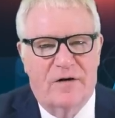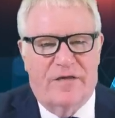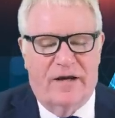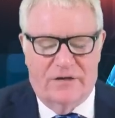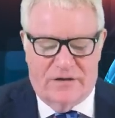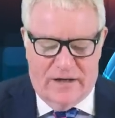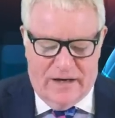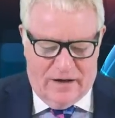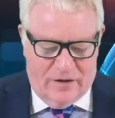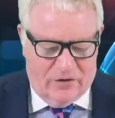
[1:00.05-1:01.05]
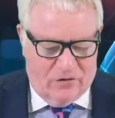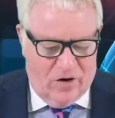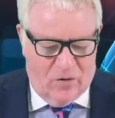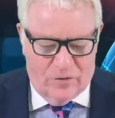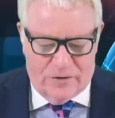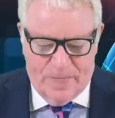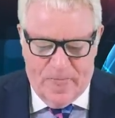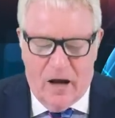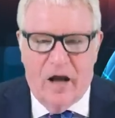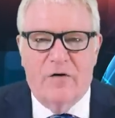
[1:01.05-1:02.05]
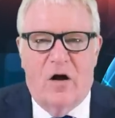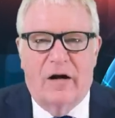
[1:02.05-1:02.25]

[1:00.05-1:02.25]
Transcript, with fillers: things that it controls are not